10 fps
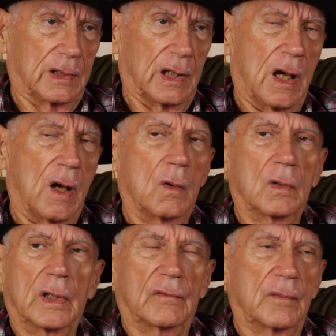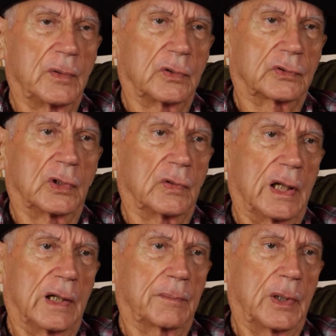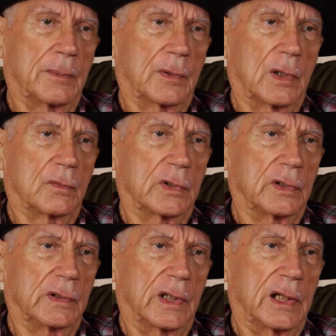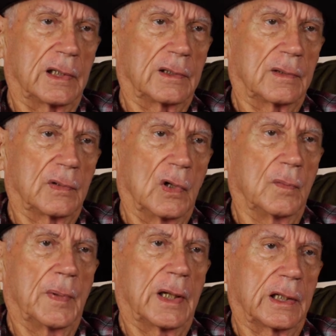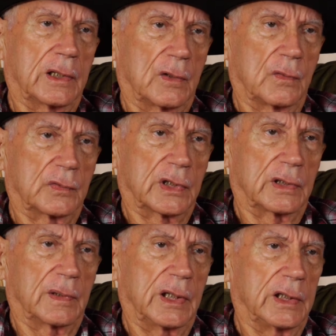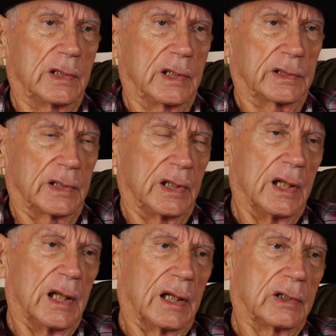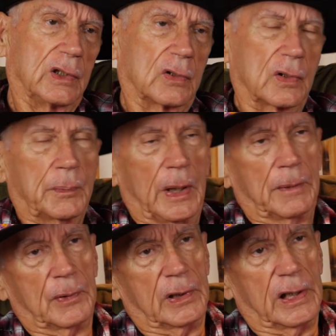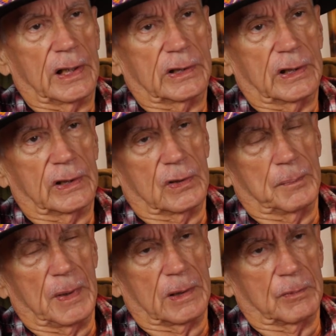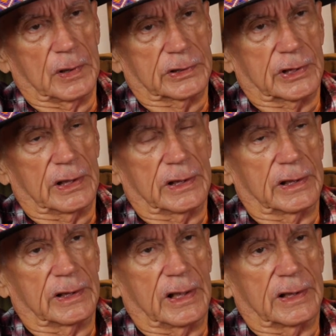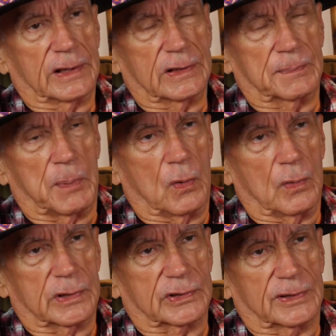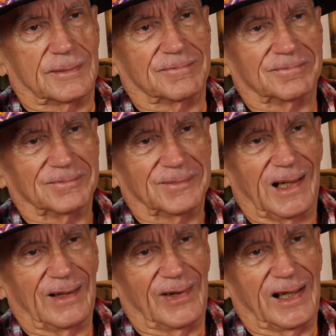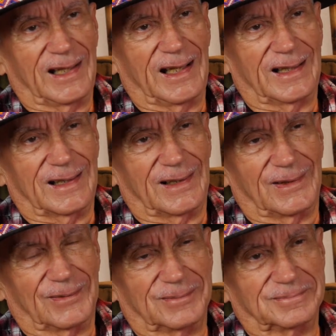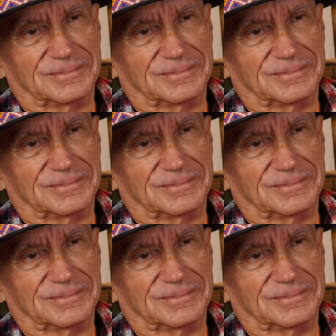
All of them used to. Now people don't do that. Nobody goes in to eat nothing. Younger people today tell you better watch out eating that. That's poison. I've had that told.